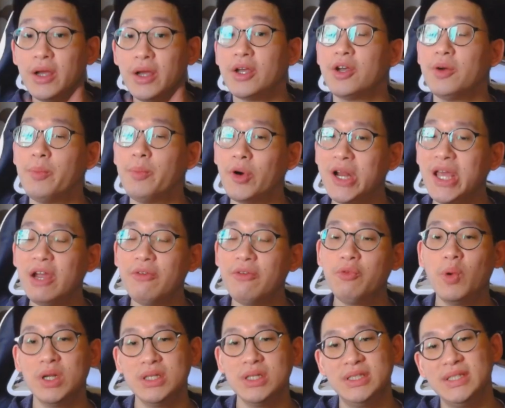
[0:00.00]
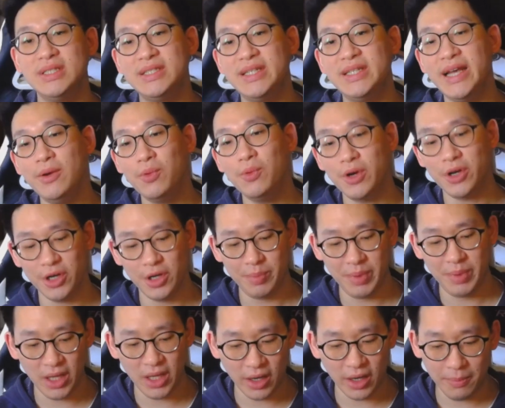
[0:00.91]
Good morning everyone, today we're going to
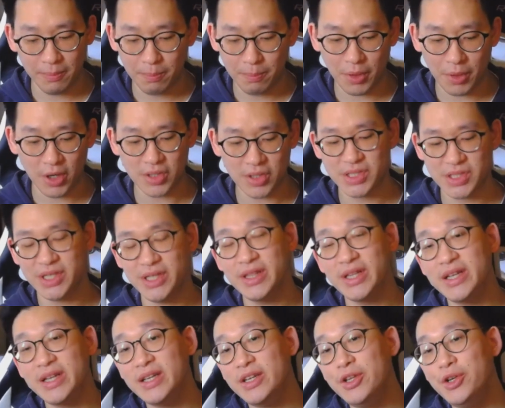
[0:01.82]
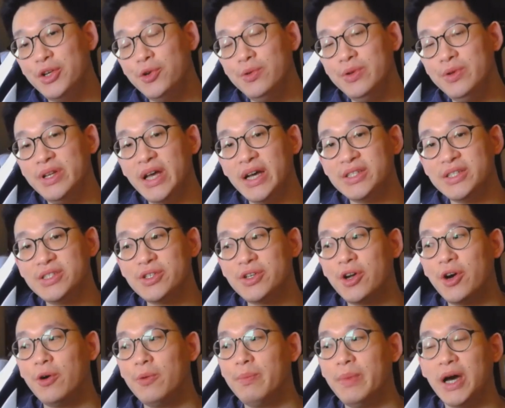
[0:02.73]
be unboxing the new
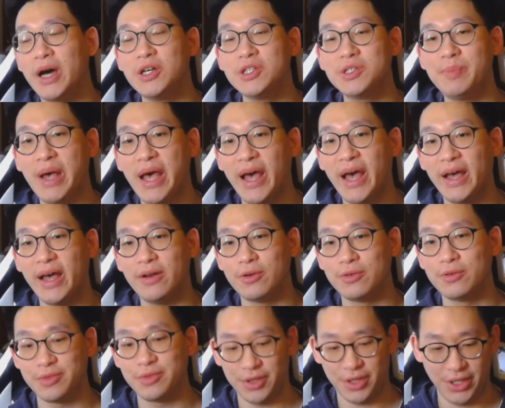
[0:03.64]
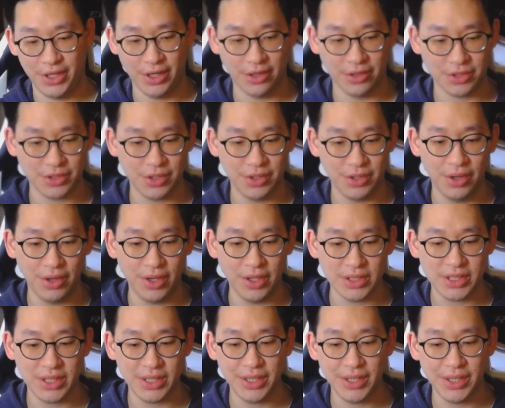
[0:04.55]
Nezuko Mouse Pad over here. So you
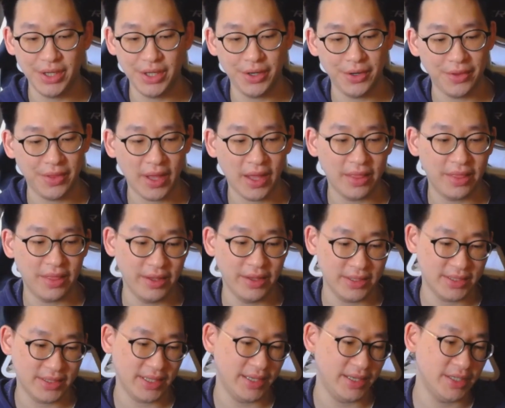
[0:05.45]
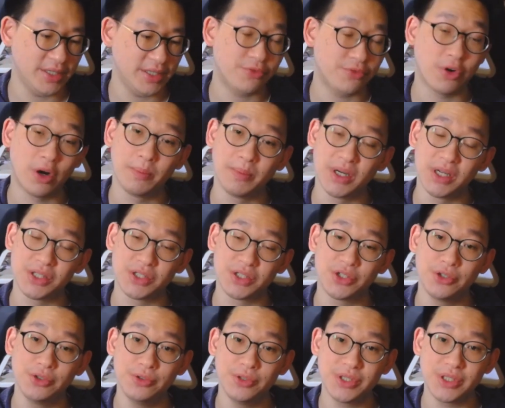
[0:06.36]
can see here that this is from
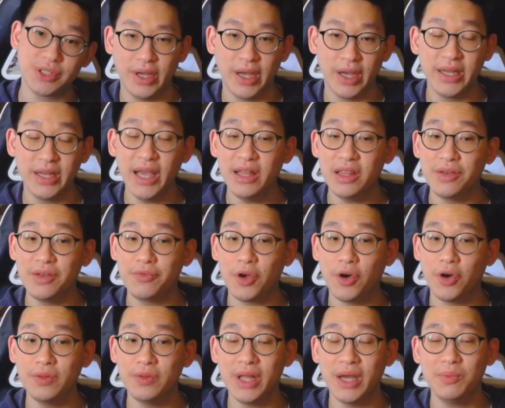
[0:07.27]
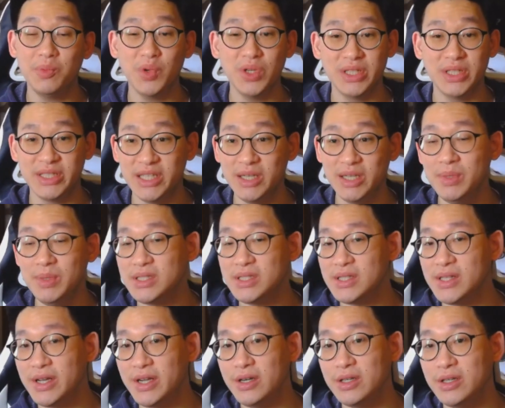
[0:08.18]
Asus, and yeah, they've collabed with Demon
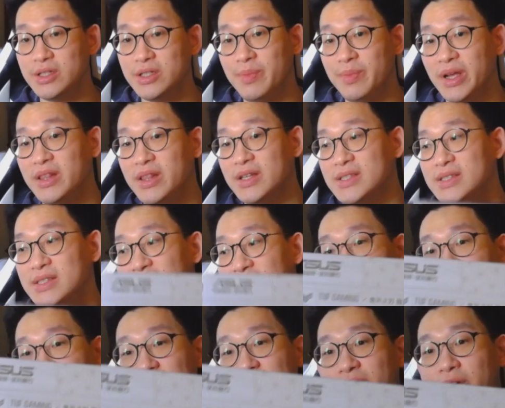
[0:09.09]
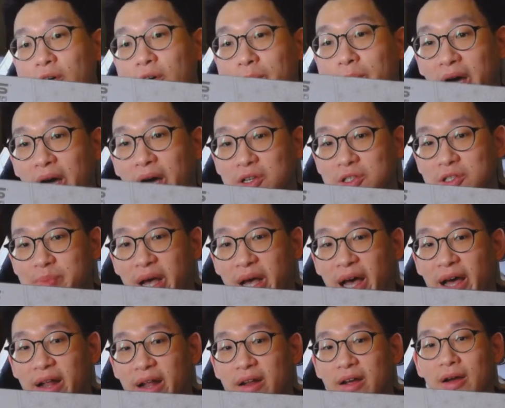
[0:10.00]
Slayer to make this Nezuko Mouse
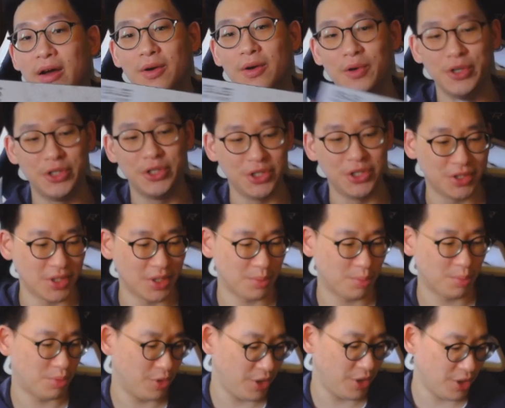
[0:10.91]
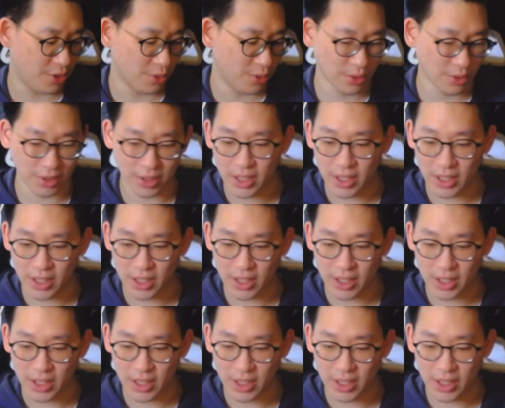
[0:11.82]
Pad, which is pretty cool.